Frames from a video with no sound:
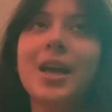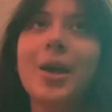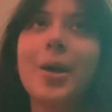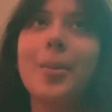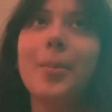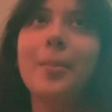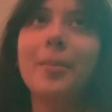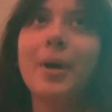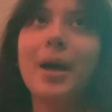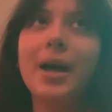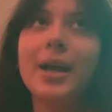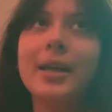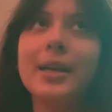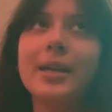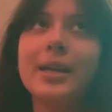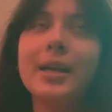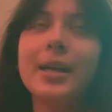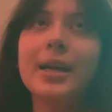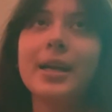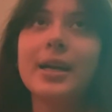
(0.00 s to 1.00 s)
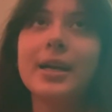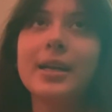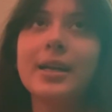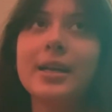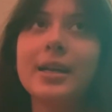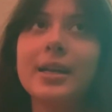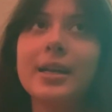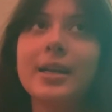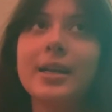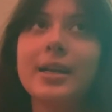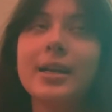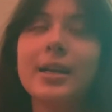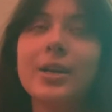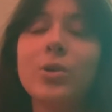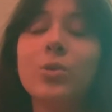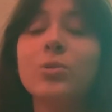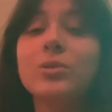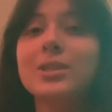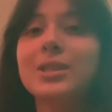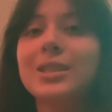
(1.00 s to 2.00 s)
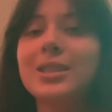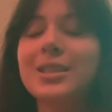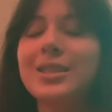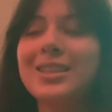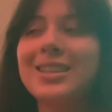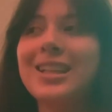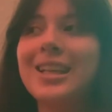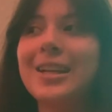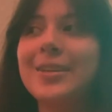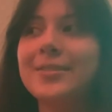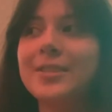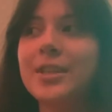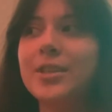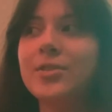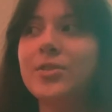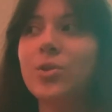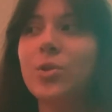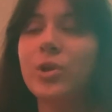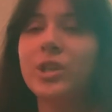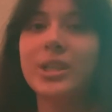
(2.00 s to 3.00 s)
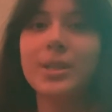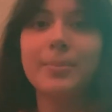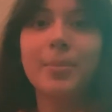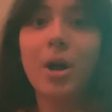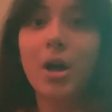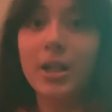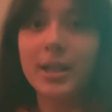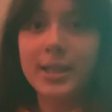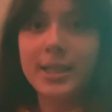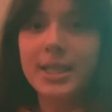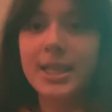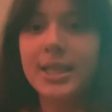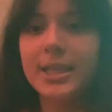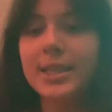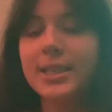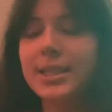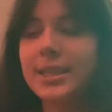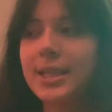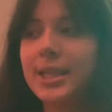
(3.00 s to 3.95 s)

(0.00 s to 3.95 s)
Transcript: my old love for politics.